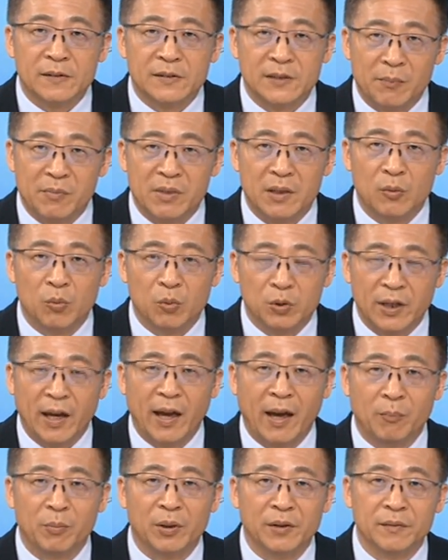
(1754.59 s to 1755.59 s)
Something would
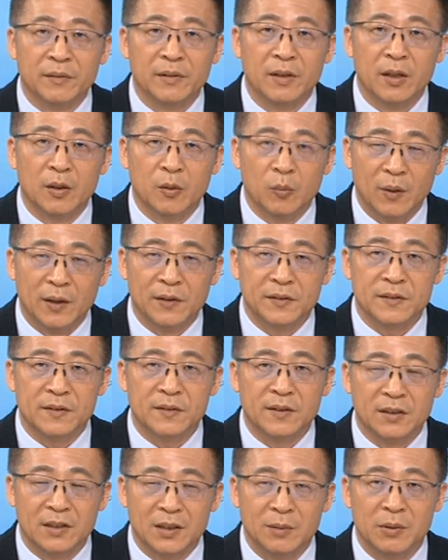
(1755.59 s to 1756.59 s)
happen once
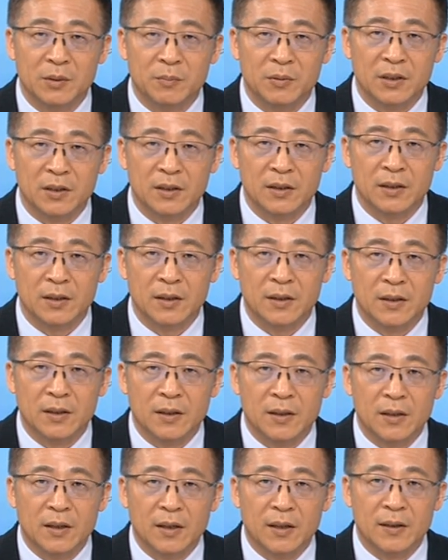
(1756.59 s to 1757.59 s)
the DPP
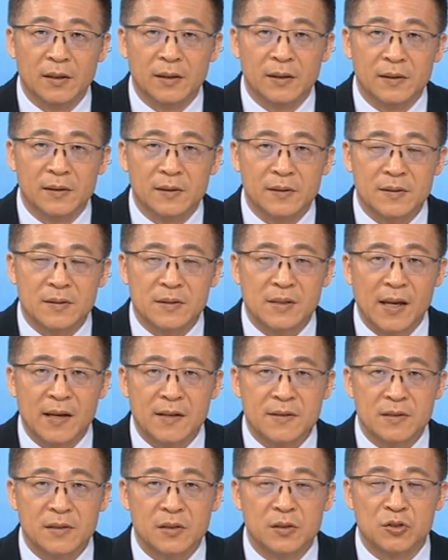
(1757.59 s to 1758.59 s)
uh,
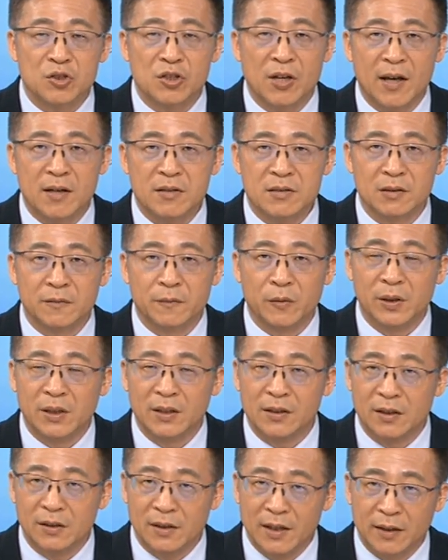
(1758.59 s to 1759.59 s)
stands a good chance of
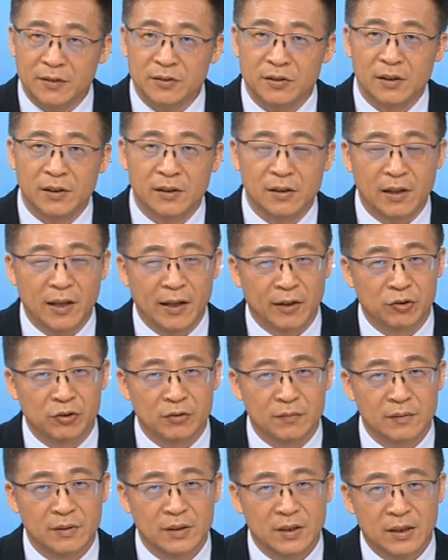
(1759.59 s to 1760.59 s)
winning the next year
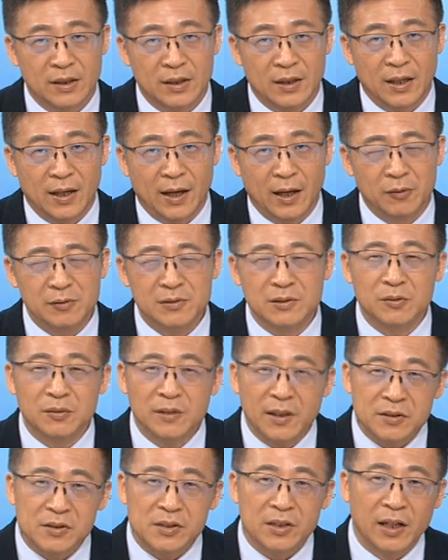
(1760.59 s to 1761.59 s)
election. I will see you
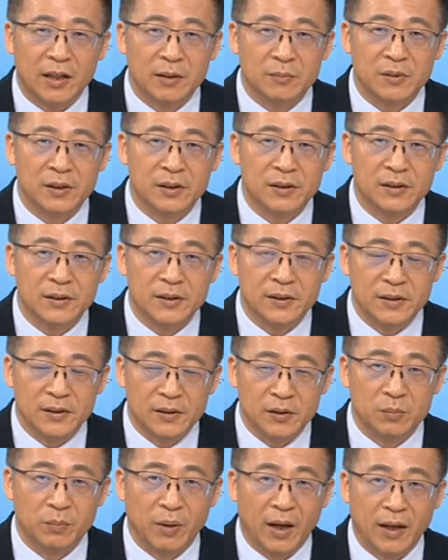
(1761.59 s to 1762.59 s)
next time.
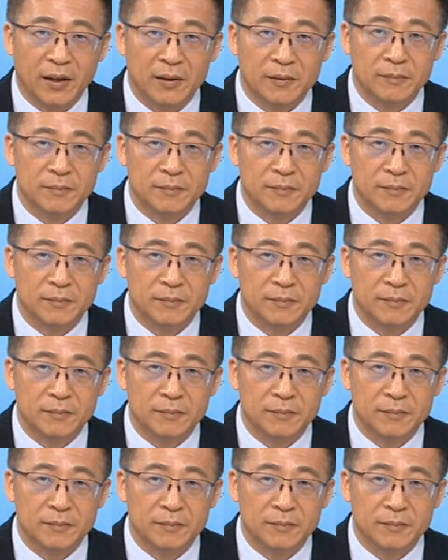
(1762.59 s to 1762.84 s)
Goodbye.